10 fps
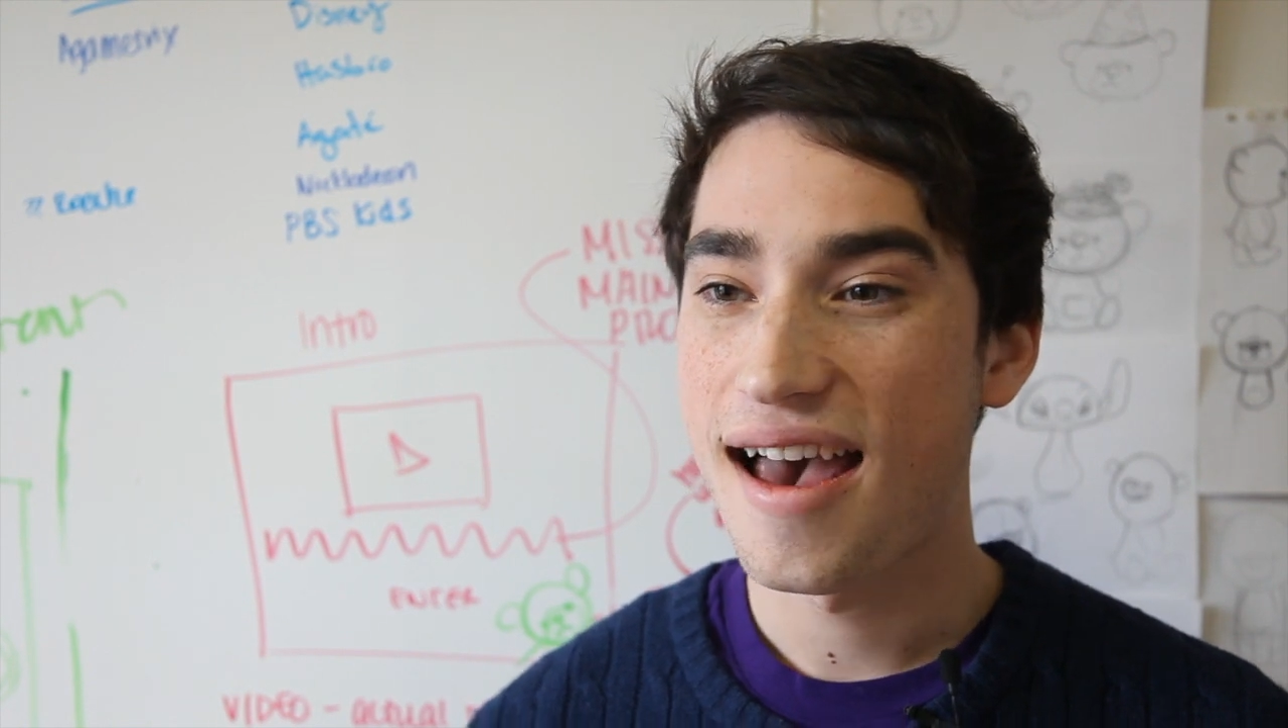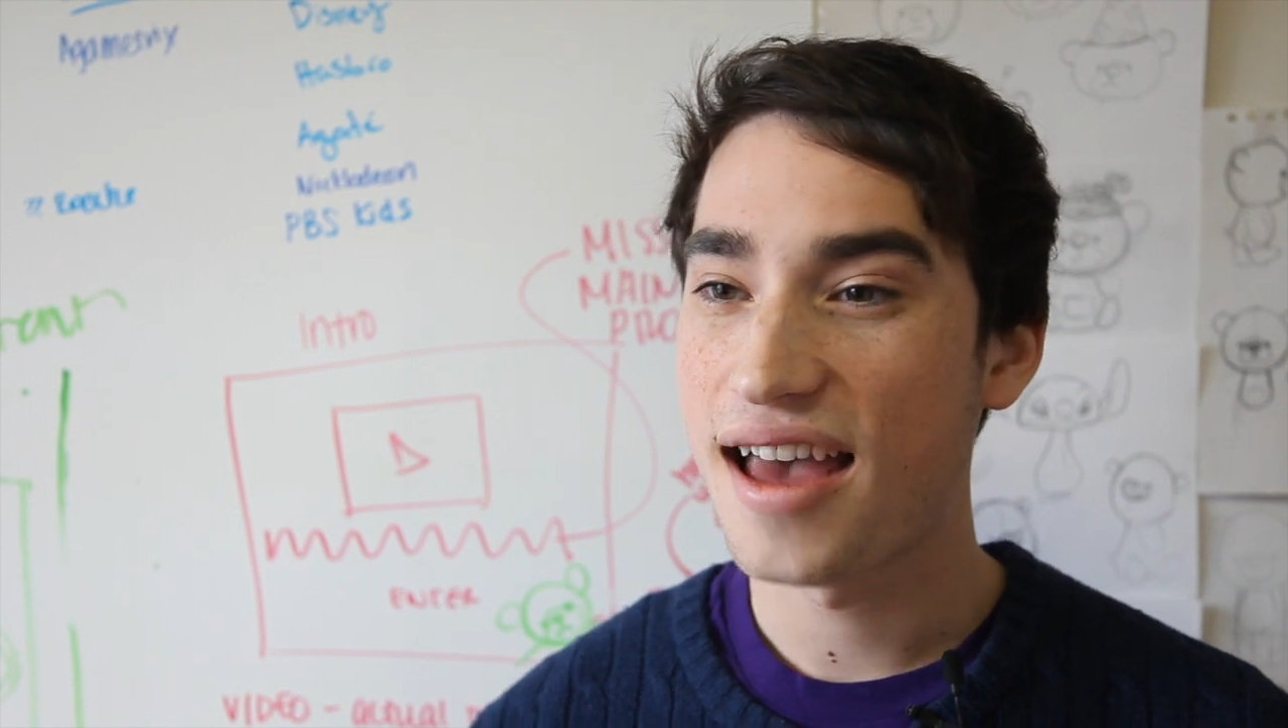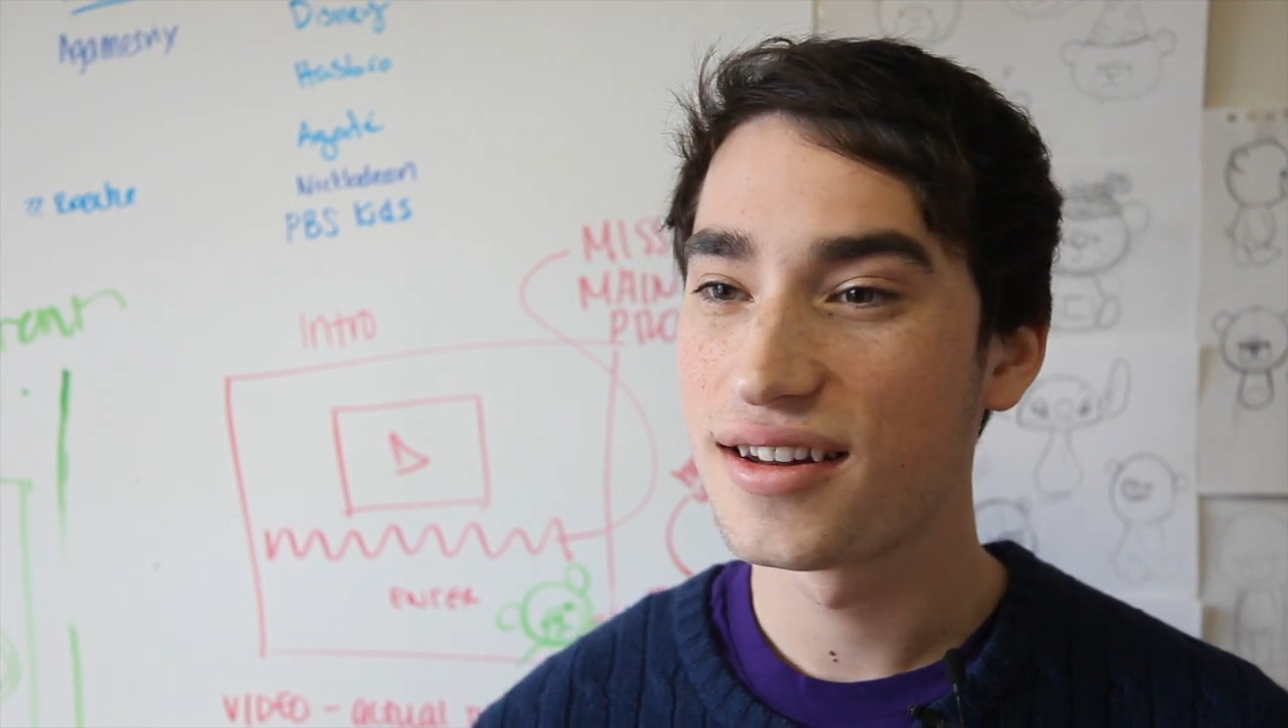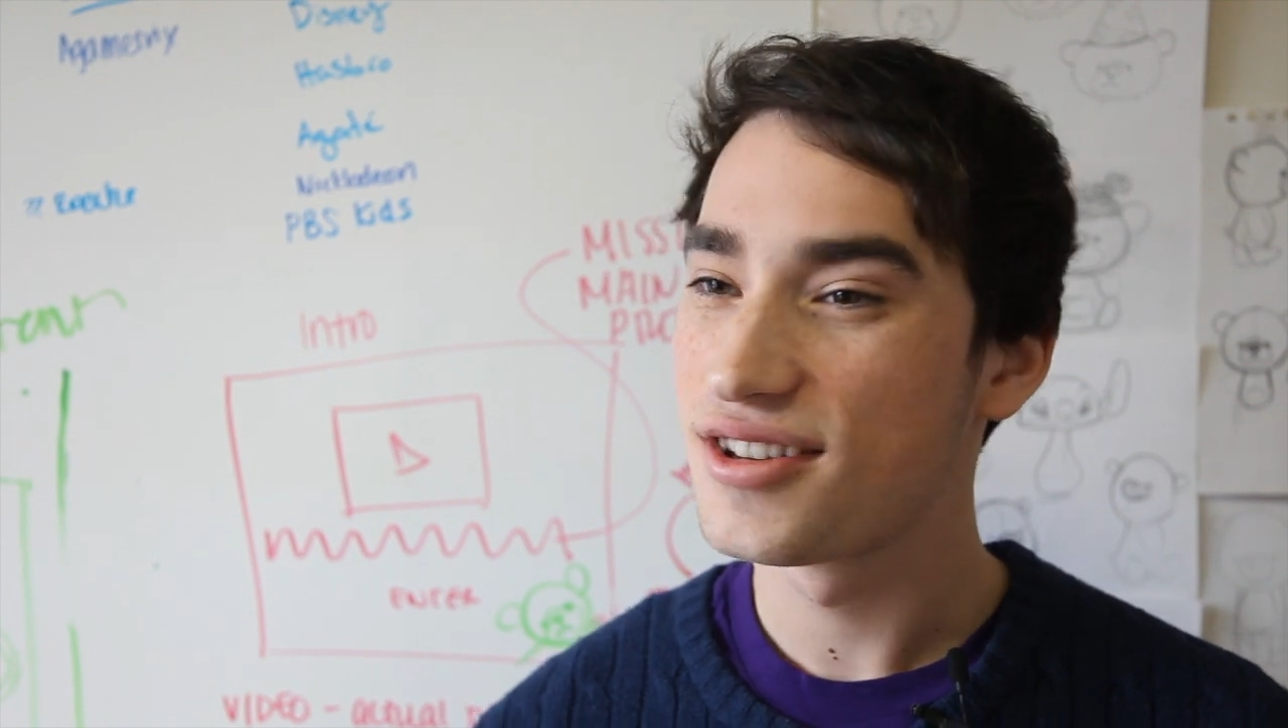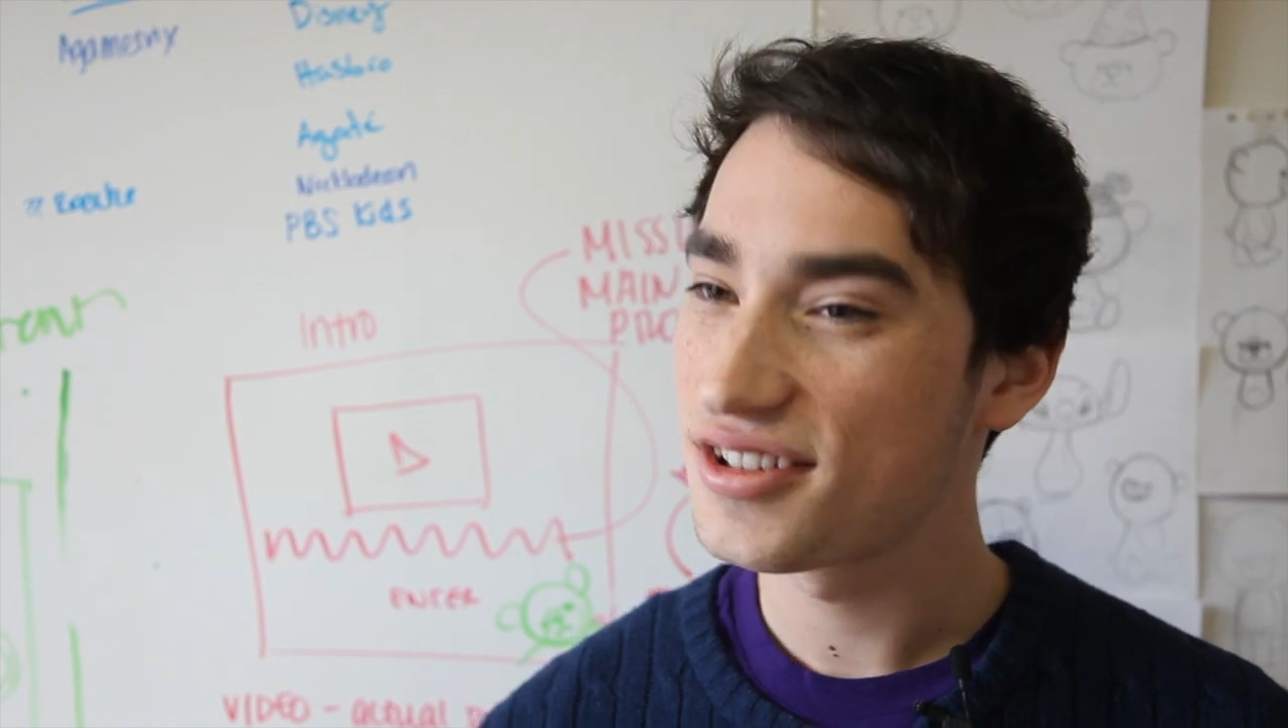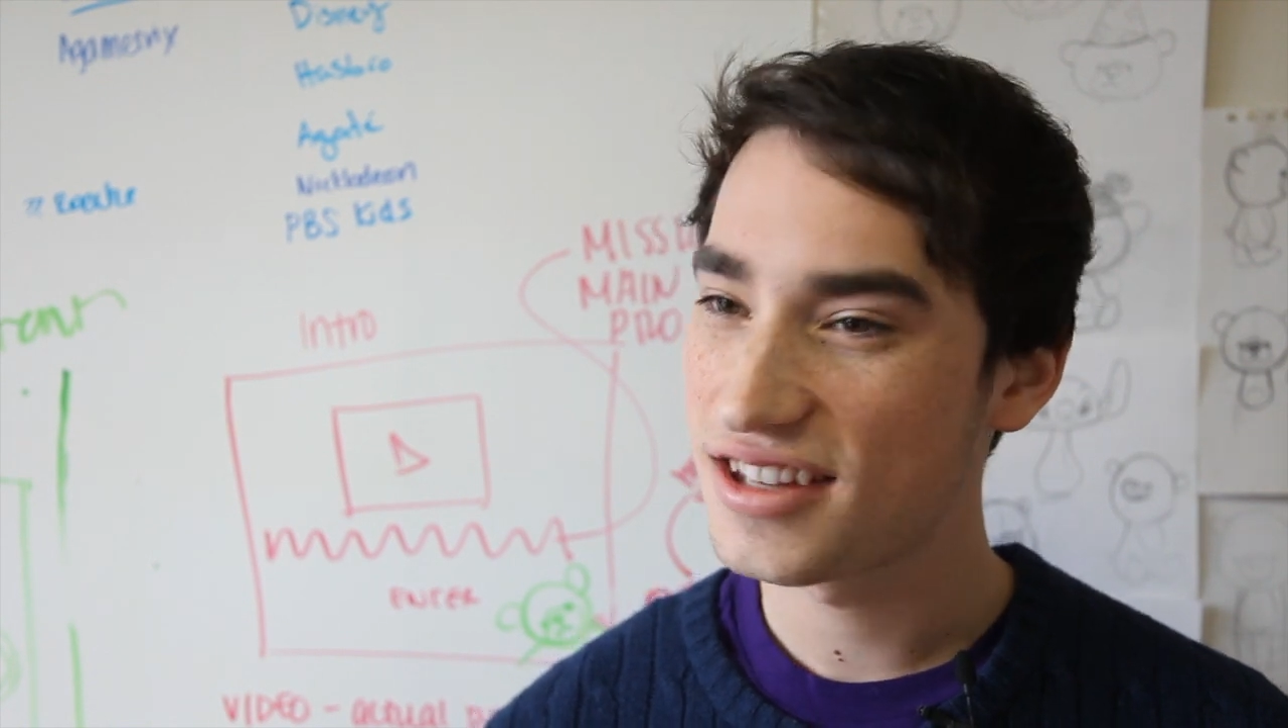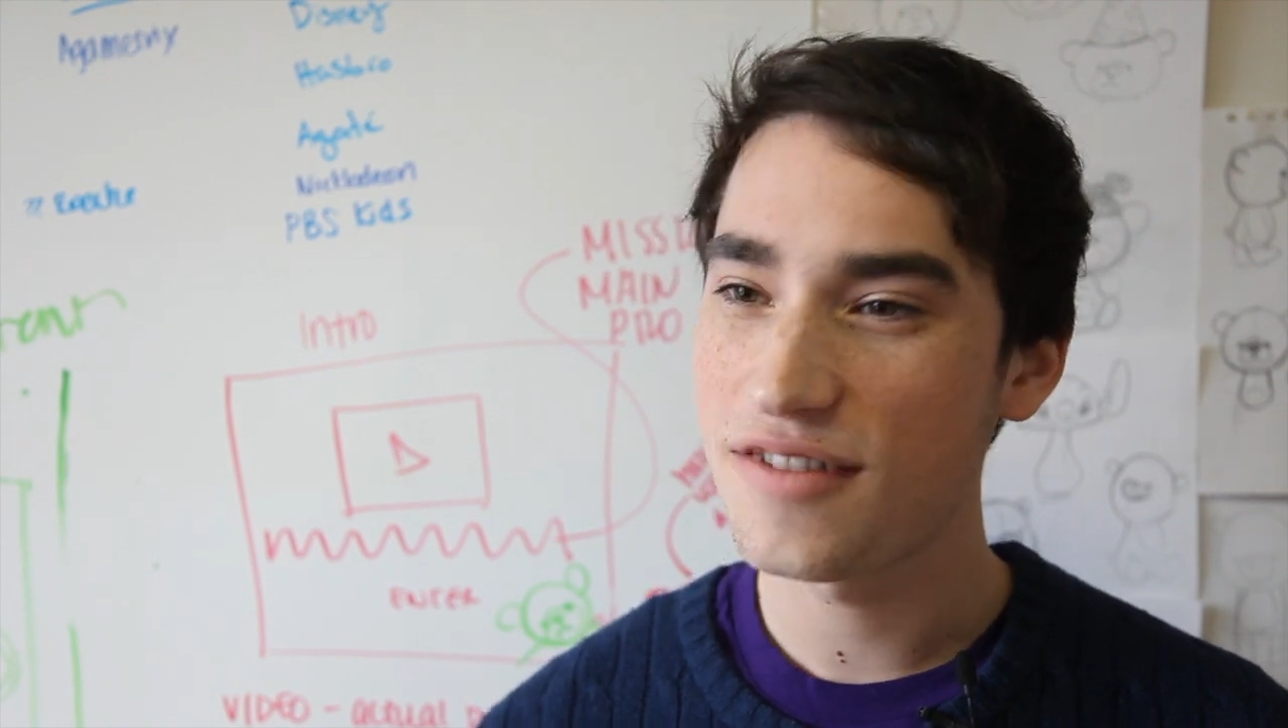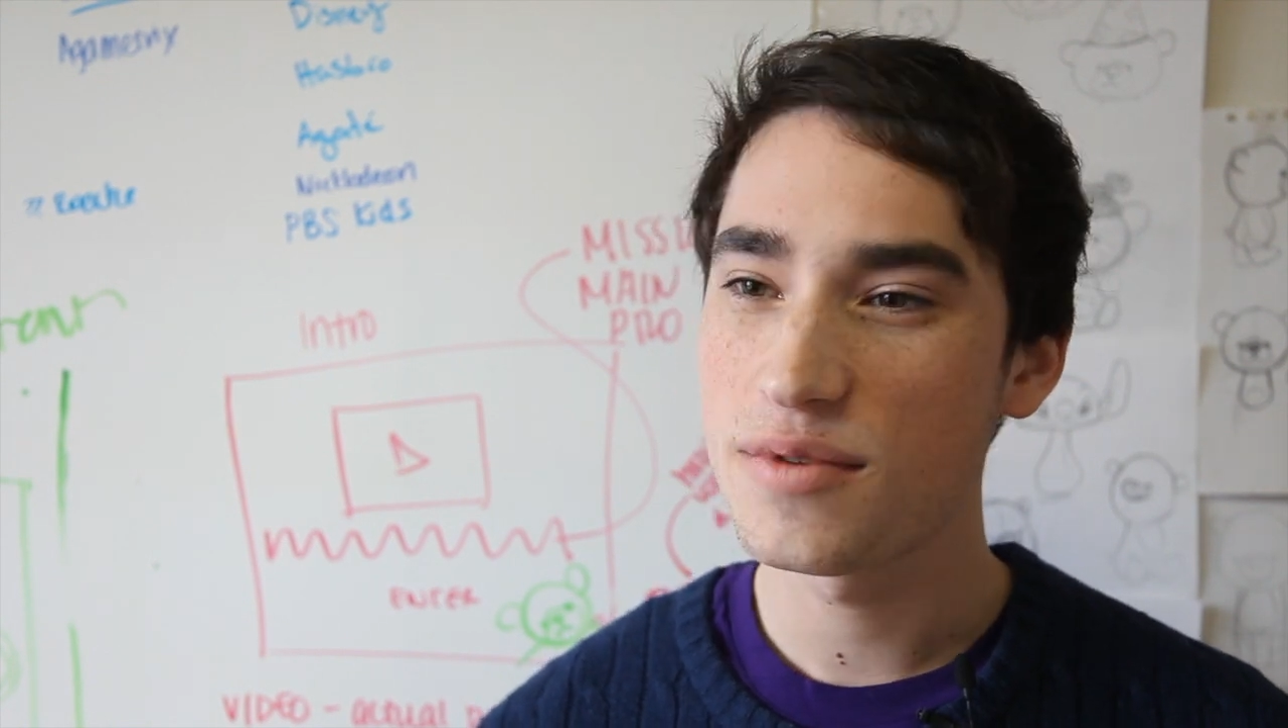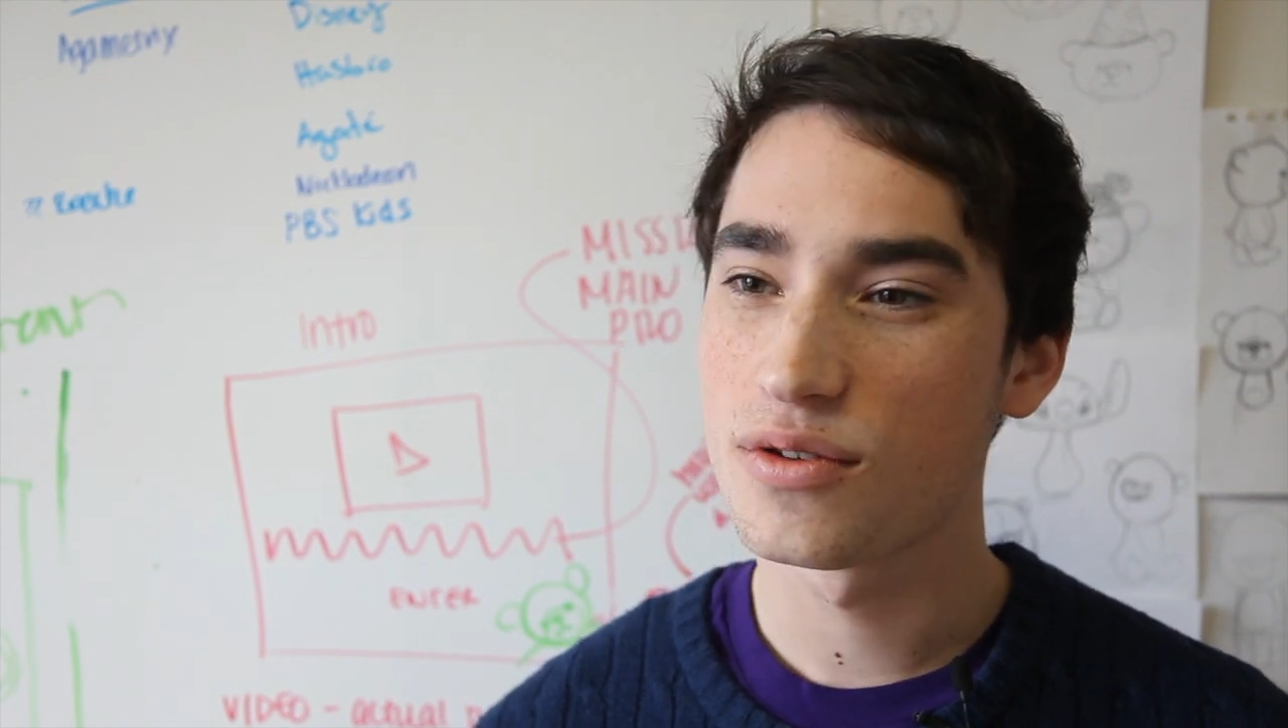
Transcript: and it just gave